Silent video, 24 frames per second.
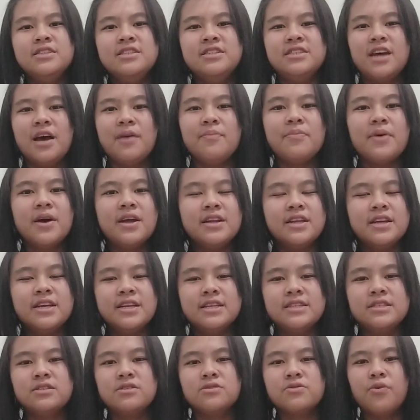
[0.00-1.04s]
Japan
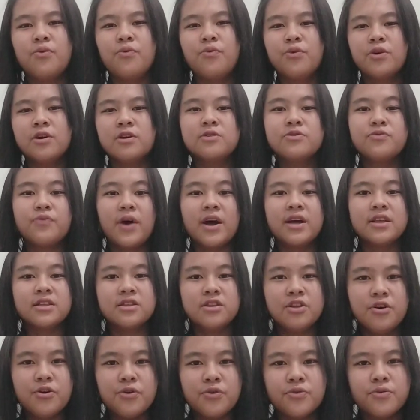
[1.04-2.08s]
is
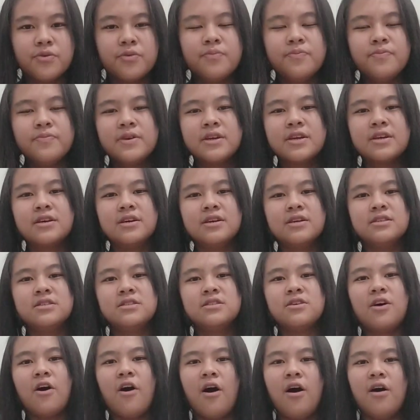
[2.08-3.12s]
worldwide known
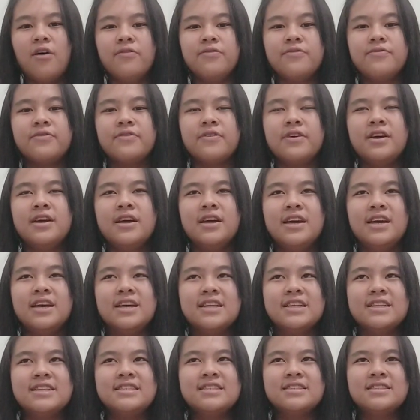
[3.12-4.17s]
because of
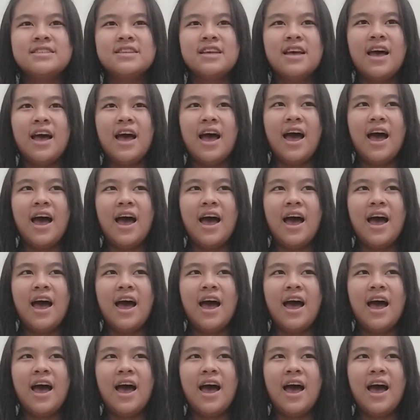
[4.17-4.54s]
its